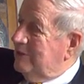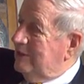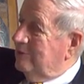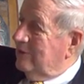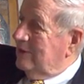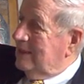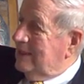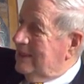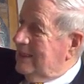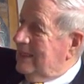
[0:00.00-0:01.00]
people
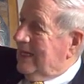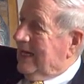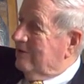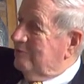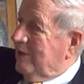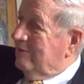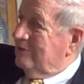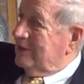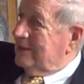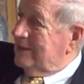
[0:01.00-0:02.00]
out of poverty.